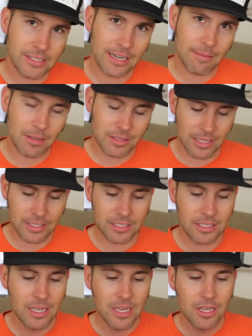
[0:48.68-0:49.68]
excited about
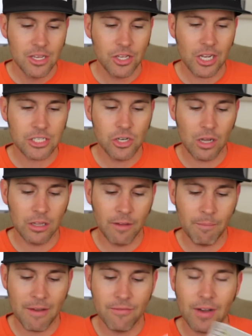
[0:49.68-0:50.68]
this. You guys know I
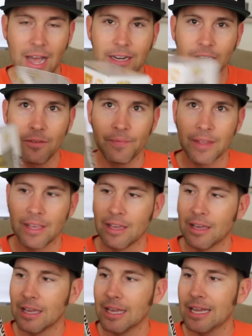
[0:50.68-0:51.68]
love my vinyl.
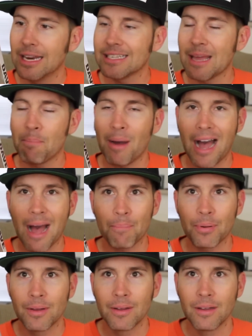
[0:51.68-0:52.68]
It is a
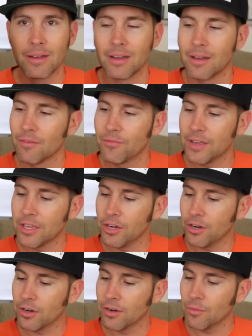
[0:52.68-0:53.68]
pop
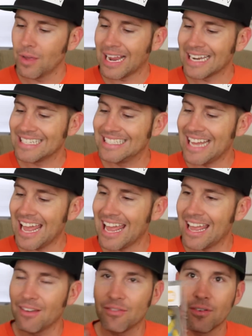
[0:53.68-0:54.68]
figure. I got
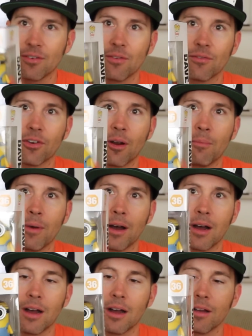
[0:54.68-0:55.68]
Dave from,
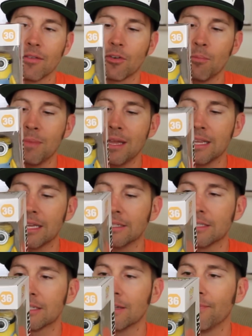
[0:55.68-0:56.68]
uh, from
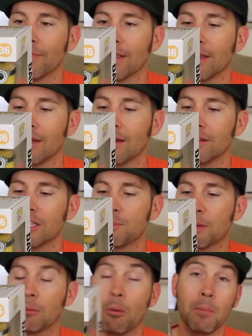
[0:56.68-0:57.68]
Minions,
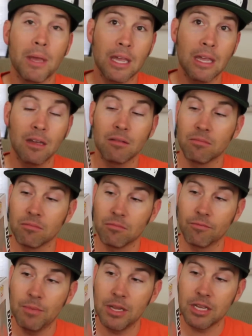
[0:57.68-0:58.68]
Despicable Me,
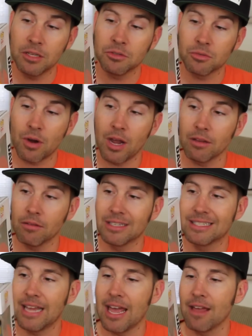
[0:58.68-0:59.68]
Minions, right?
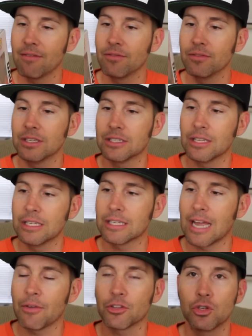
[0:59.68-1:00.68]
It's Dave. He's
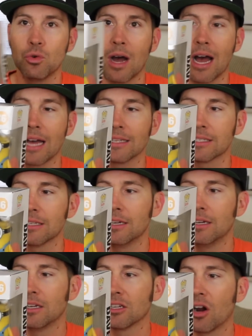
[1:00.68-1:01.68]
the guy with two eyes.
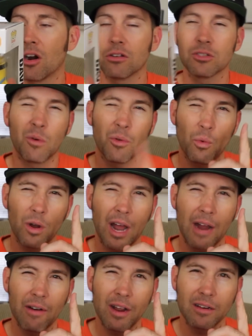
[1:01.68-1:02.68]
Carl's the one with one
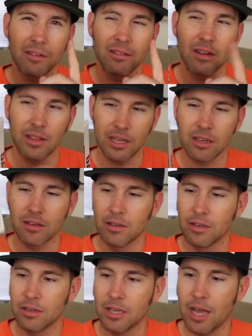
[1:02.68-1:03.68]
eye, right? I think.
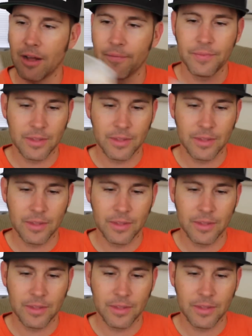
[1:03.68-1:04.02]
Yeah.